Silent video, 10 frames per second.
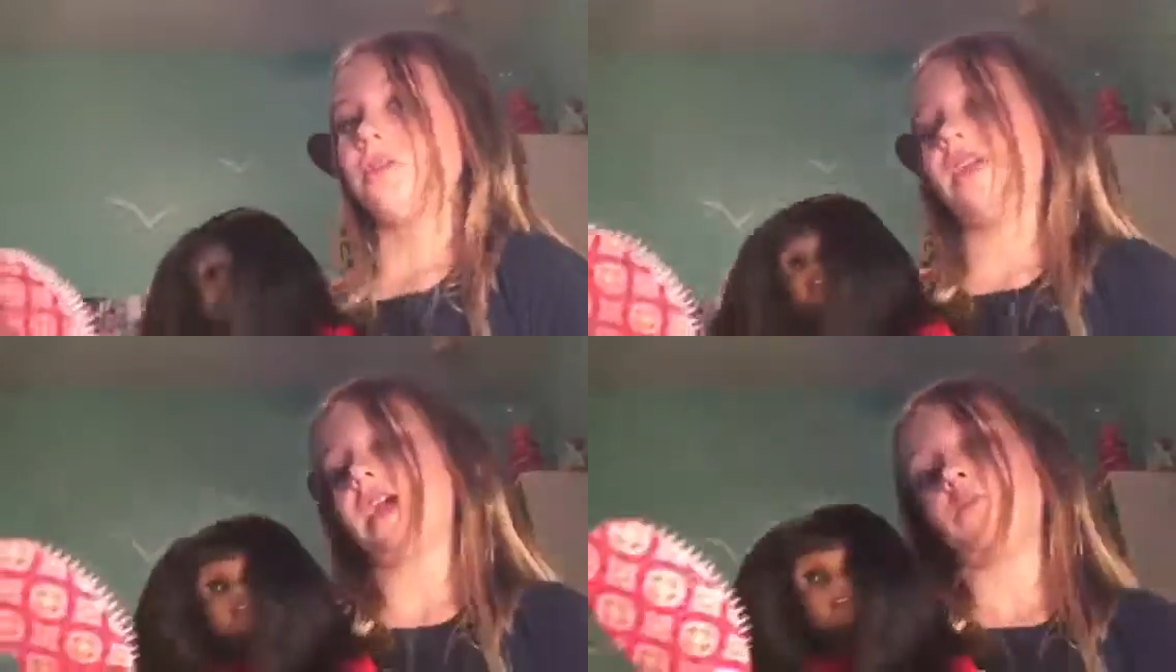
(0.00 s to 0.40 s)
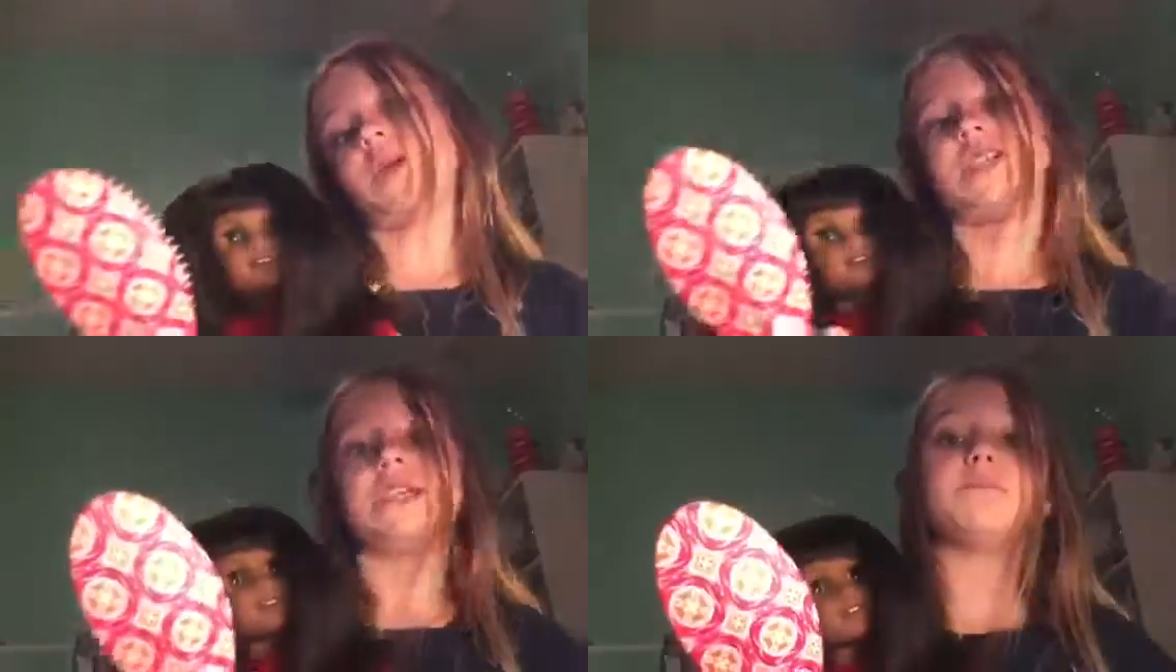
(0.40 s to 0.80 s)

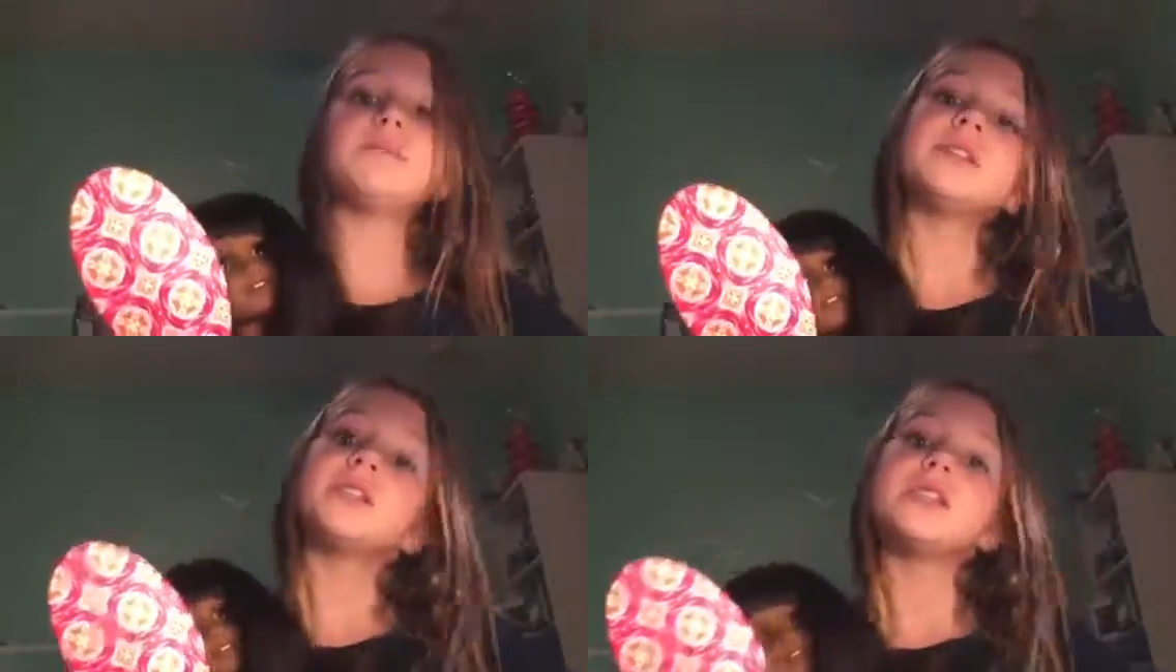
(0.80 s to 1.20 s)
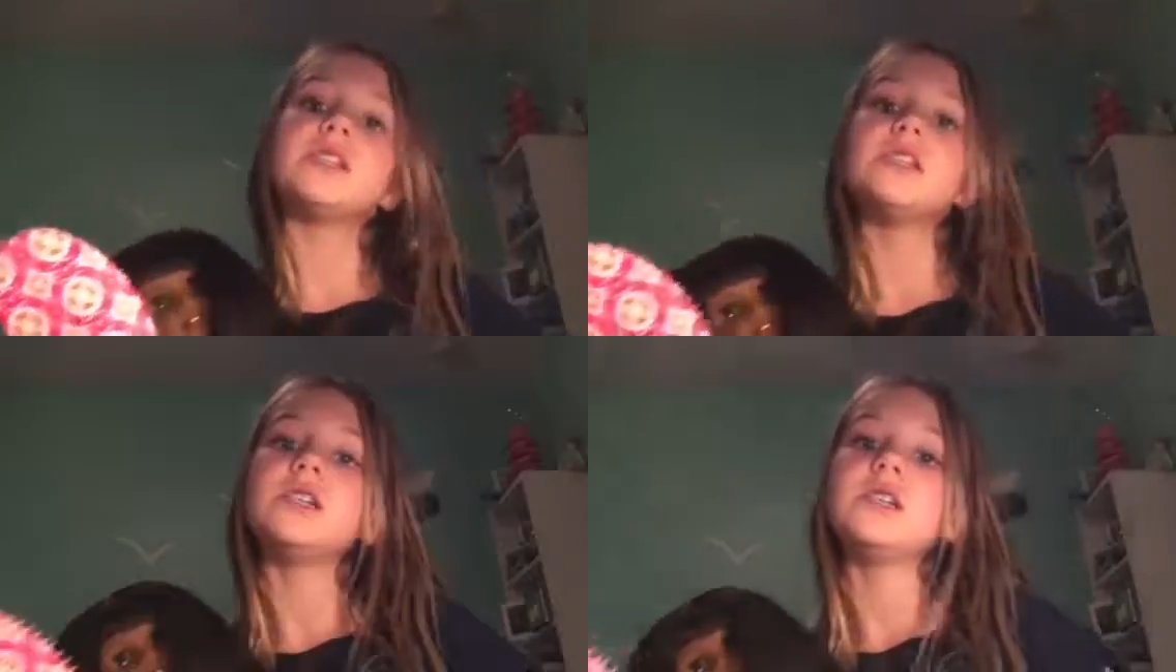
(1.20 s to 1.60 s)
DIY tips.
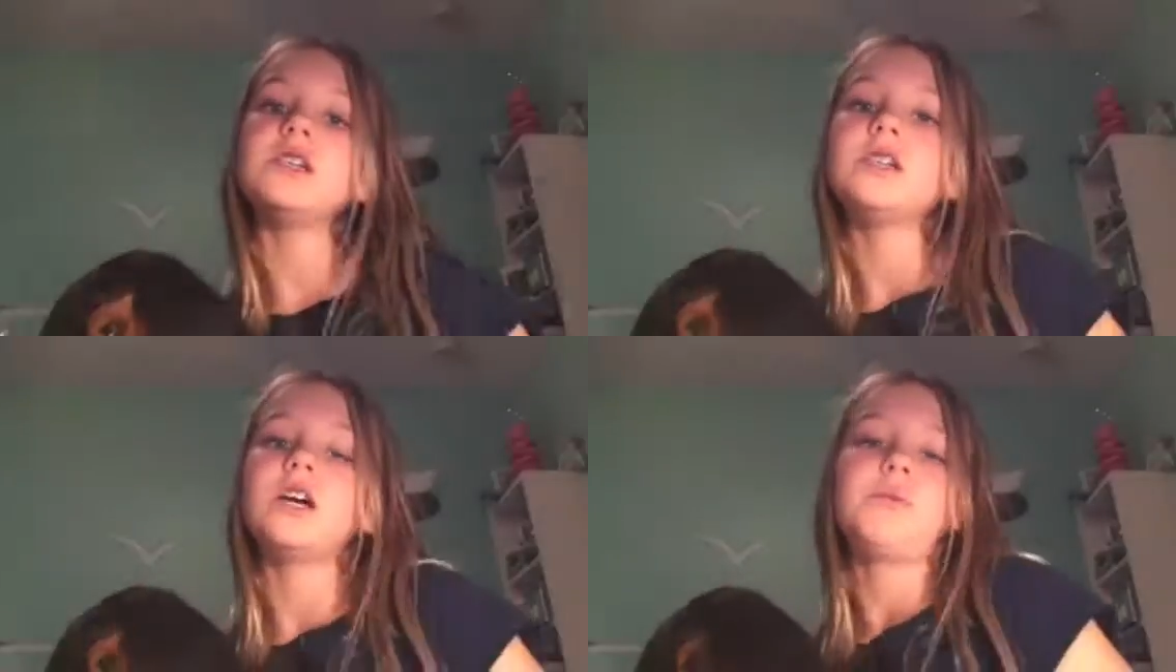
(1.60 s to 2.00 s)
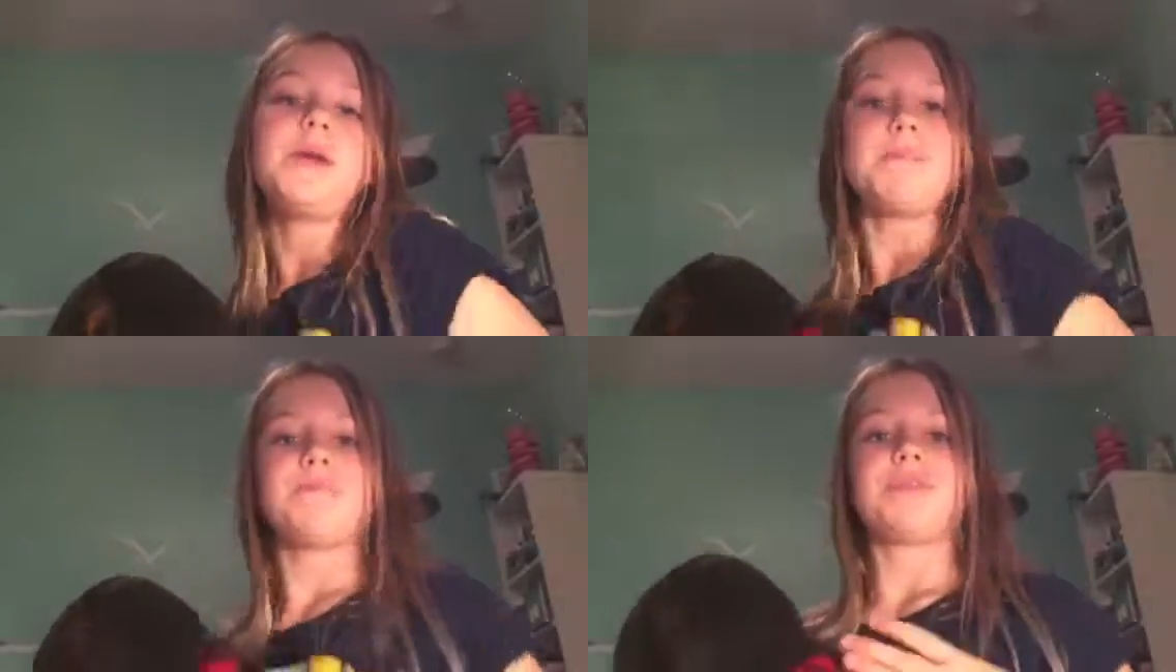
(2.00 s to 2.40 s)
All
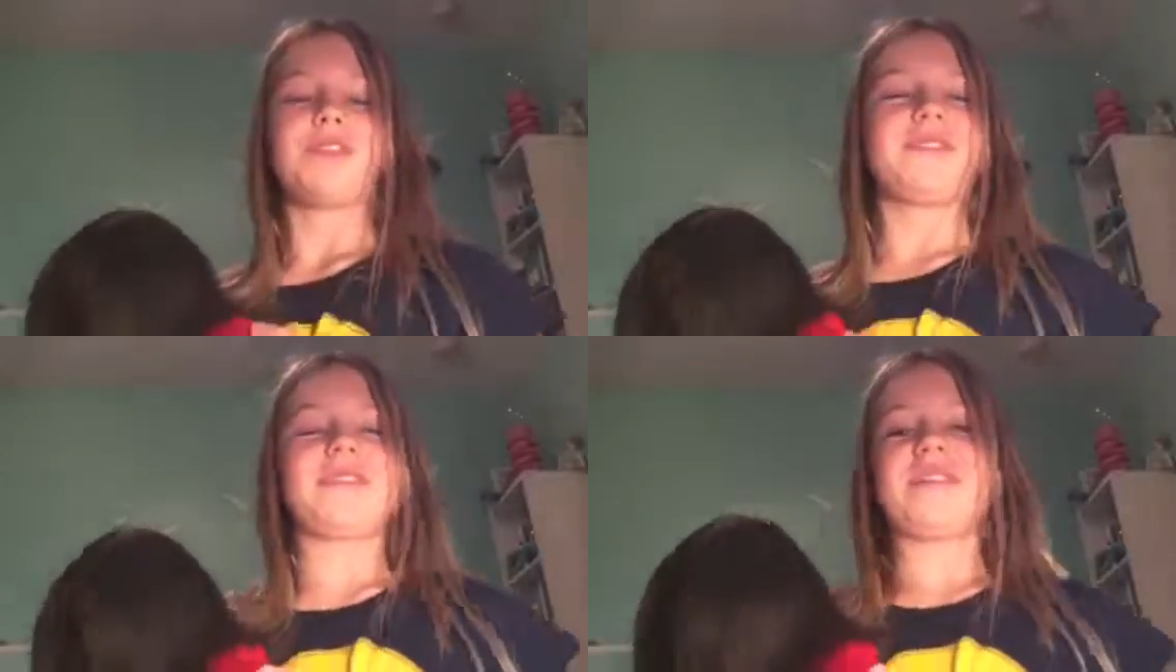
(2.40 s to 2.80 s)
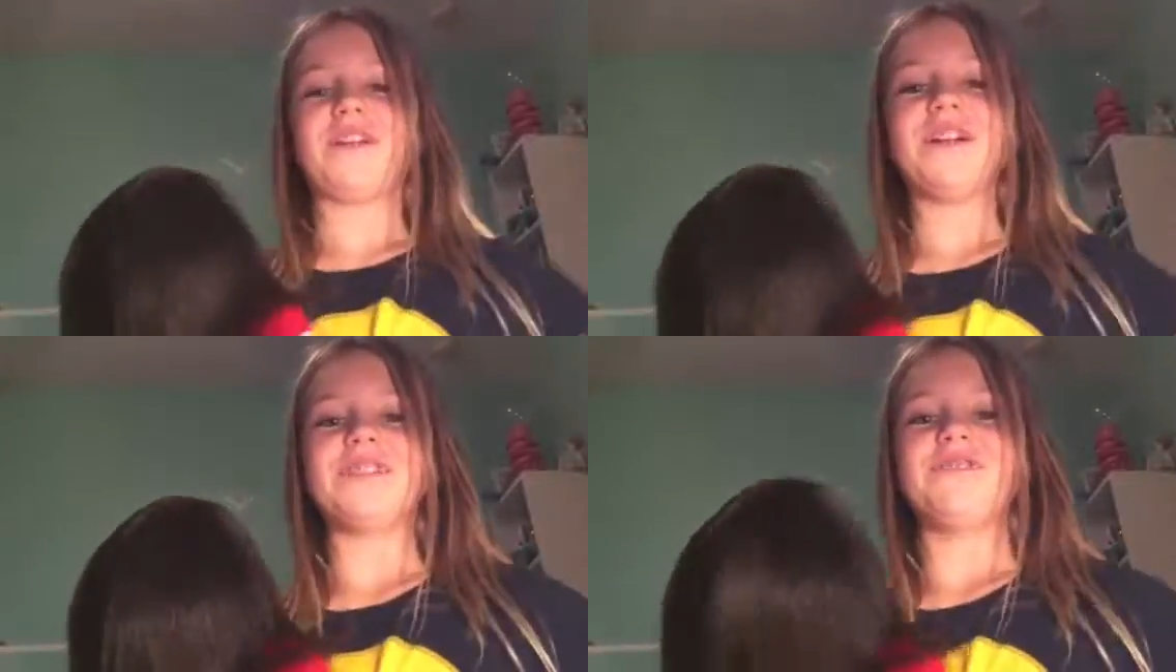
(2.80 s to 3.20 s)
right, let's get
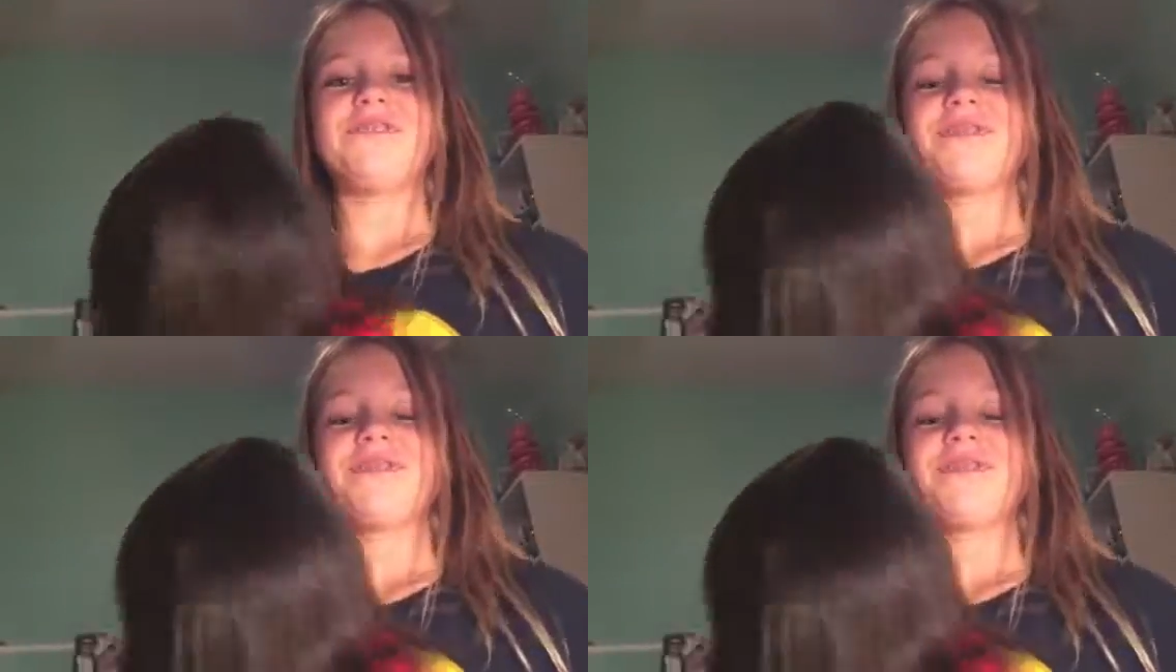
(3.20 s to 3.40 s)
started.